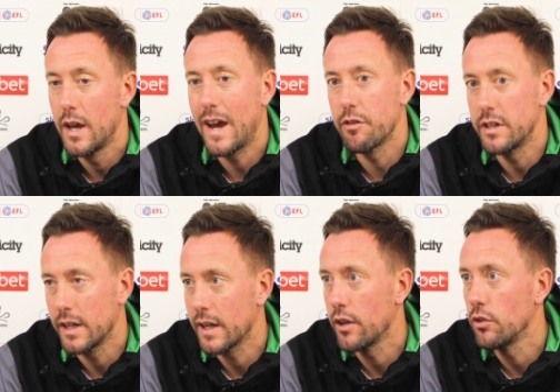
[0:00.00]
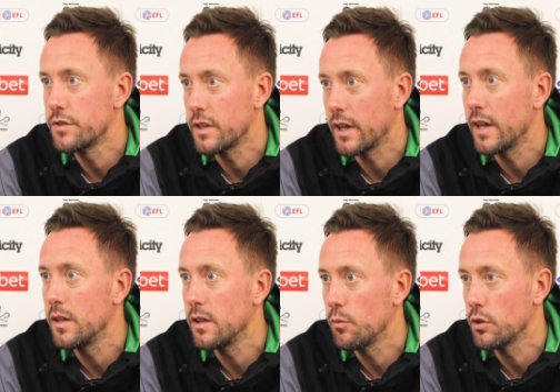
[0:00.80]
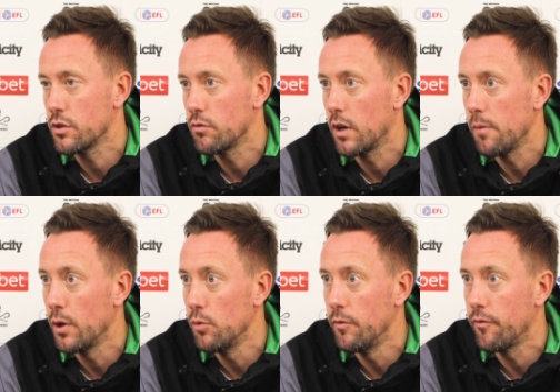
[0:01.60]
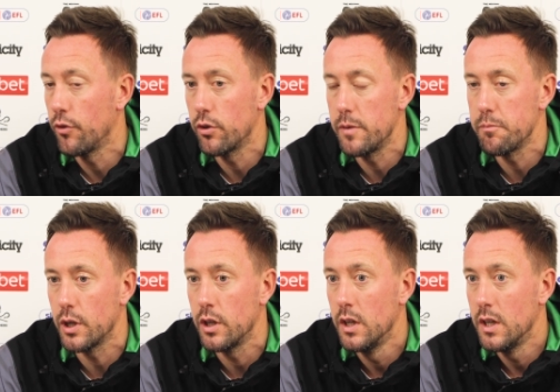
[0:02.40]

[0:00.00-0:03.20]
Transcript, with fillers: Harry didn't get on today; it wasn't the right moment for him, but